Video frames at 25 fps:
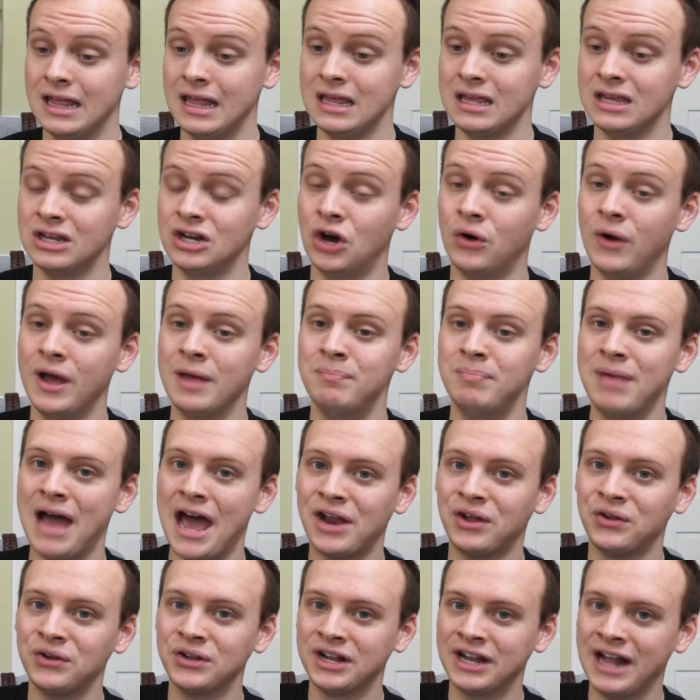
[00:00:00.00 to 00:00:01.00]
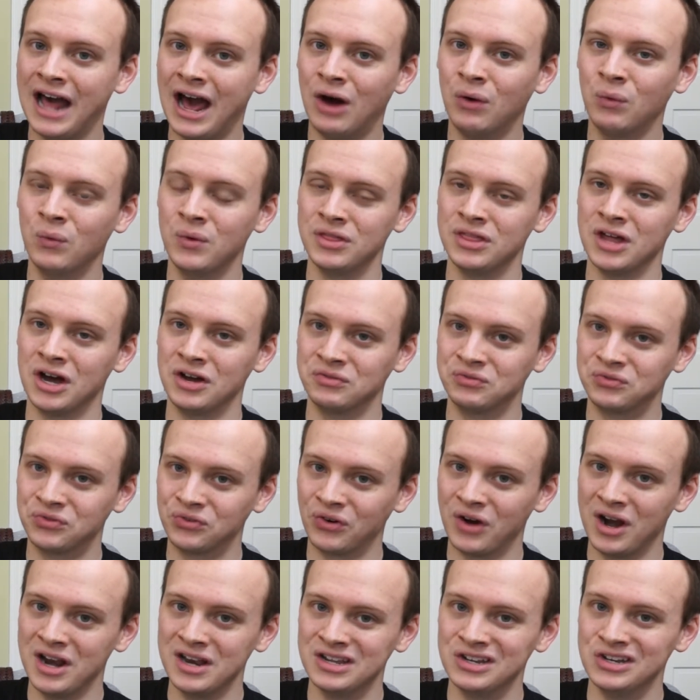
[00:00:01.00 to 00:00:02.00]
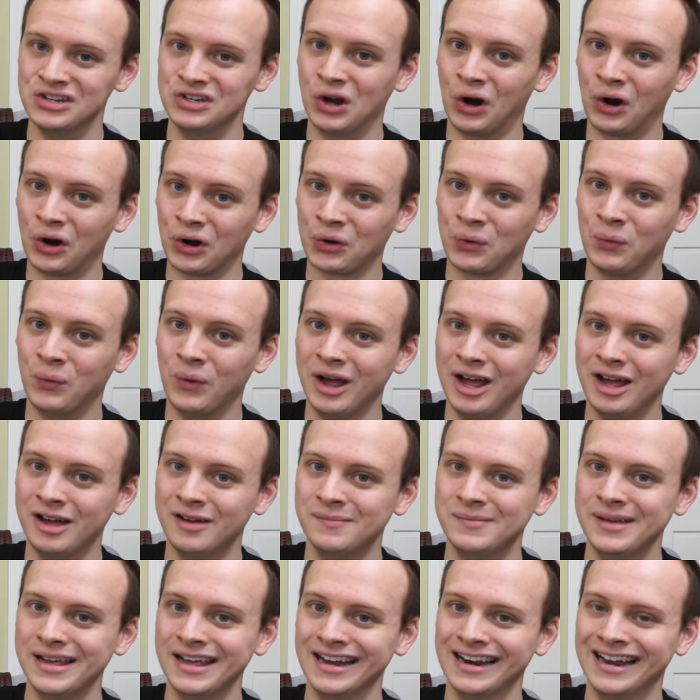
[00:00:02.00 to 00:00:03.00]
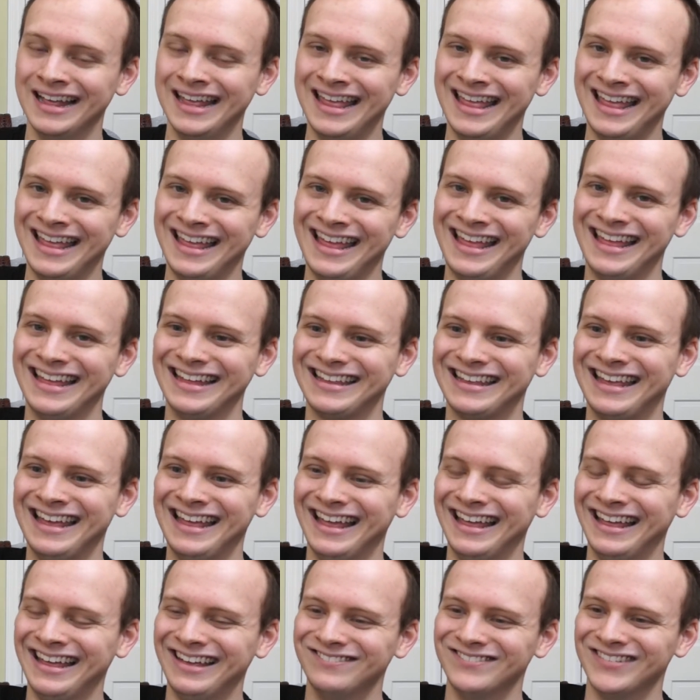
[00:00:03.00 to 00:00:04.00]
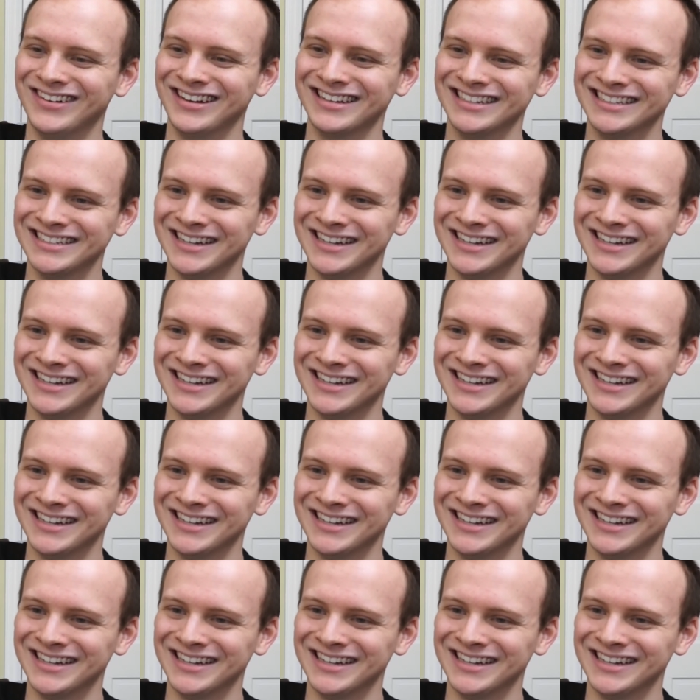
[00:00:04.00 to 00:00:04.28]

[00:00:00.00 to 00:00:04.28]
You know, it battled it out with Unfriended Dark Web, and it came on